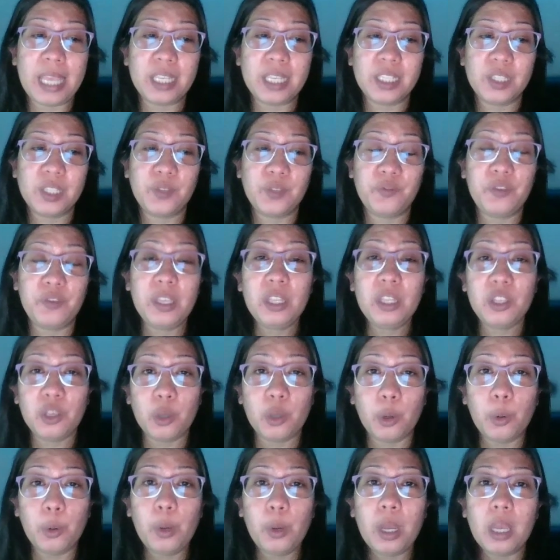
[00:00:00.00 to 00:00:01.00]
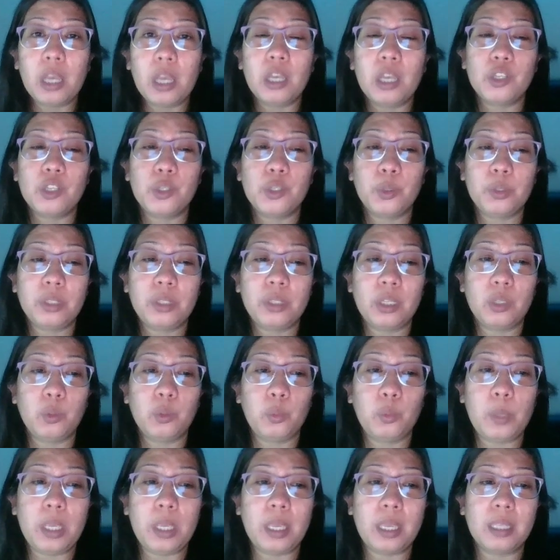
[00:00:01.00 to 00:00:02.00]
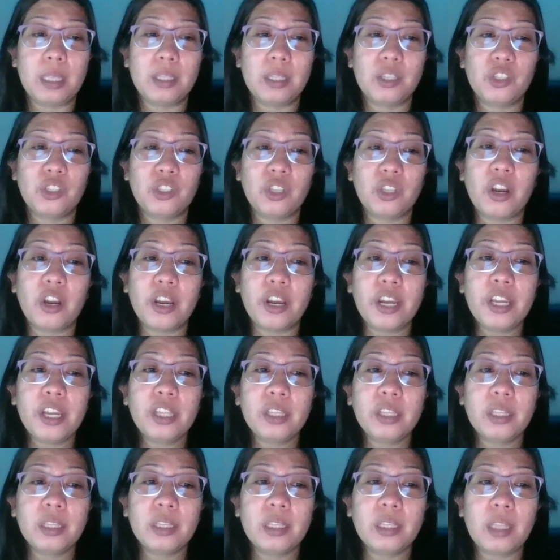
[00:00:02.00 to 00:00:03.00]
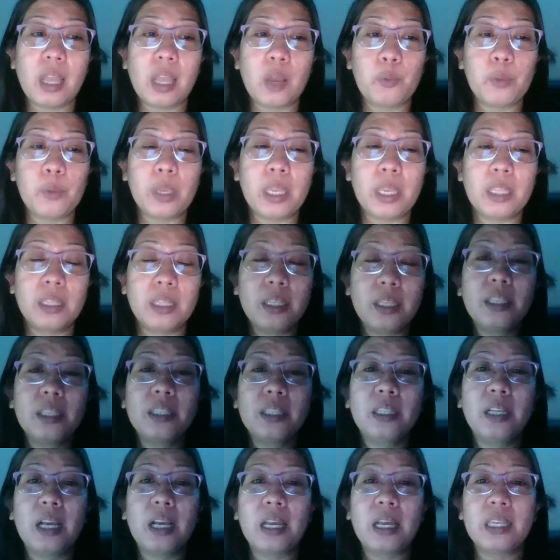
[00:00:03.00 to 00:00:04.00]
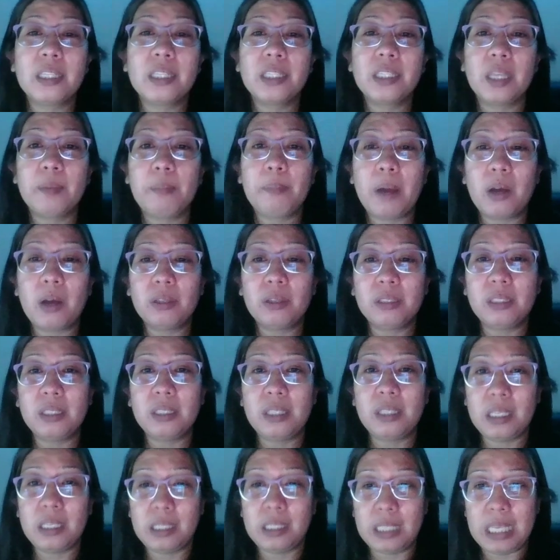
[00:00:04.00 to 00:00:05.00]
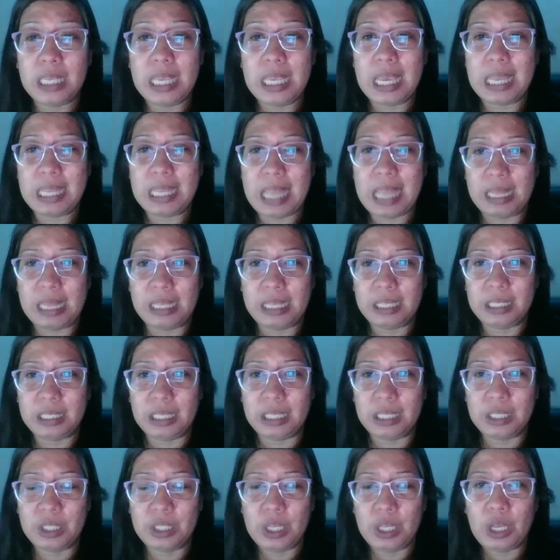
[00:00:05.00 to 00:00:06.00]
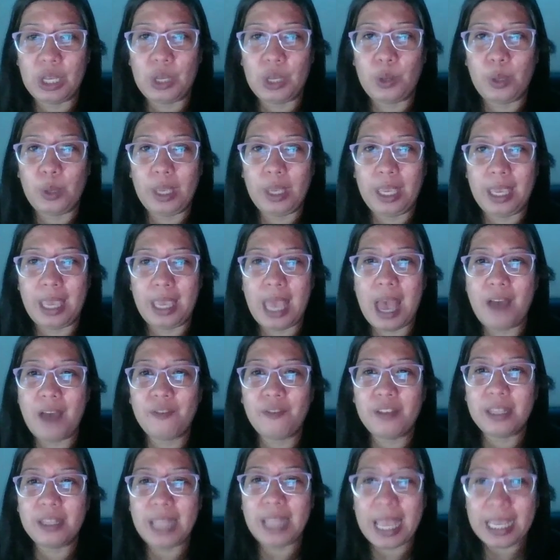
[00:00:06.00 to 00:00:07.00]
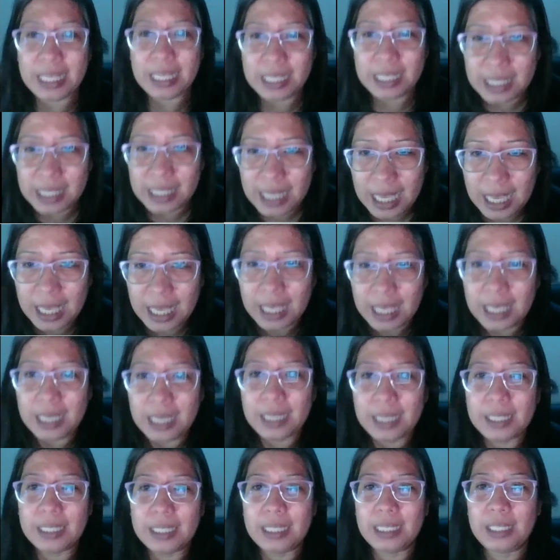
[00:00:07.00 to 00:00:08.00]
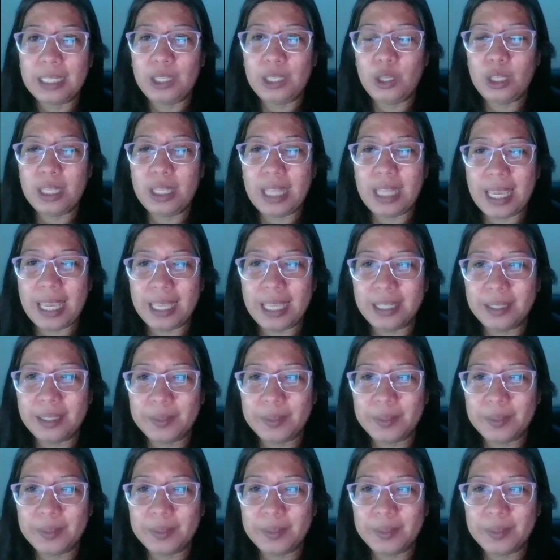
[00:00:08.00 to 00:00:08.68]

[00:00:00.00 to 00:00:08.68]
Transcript: video so that we can start we can discuss about the DC analysis. Okay, have a nice day. Good night.